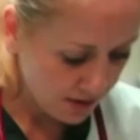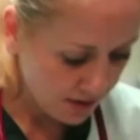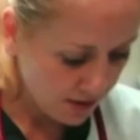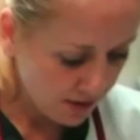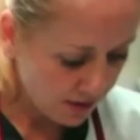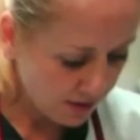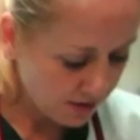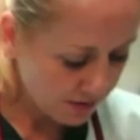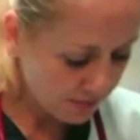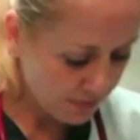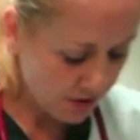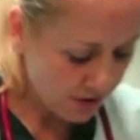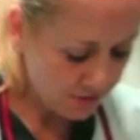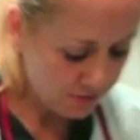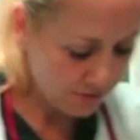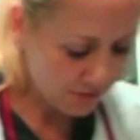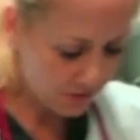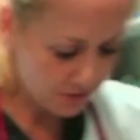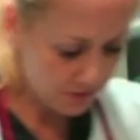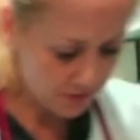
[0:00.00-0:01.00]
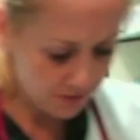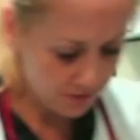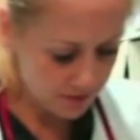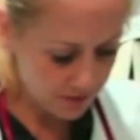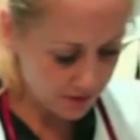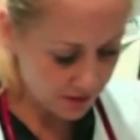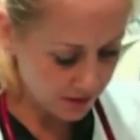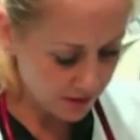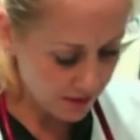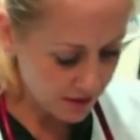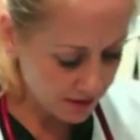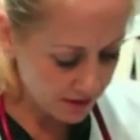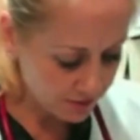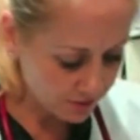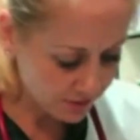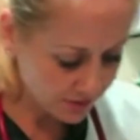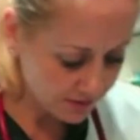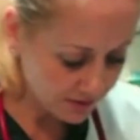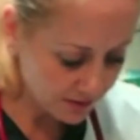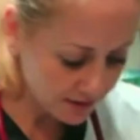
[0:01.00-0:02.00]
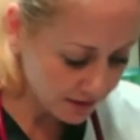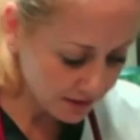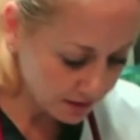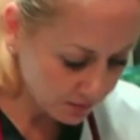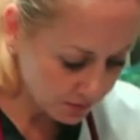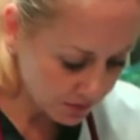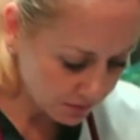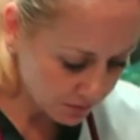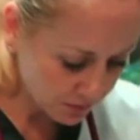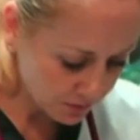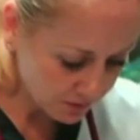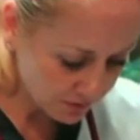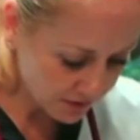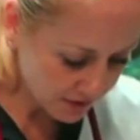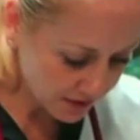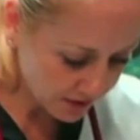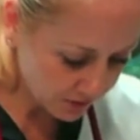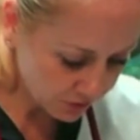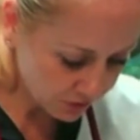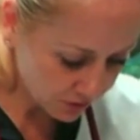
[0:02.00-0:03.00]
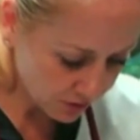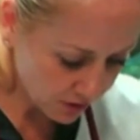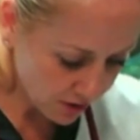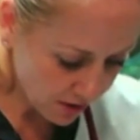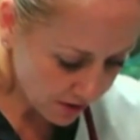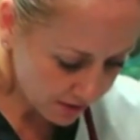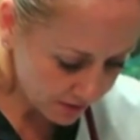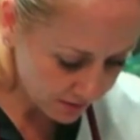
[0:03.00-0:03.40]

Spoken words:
Often to the client there's a teeny bit more of an extra cost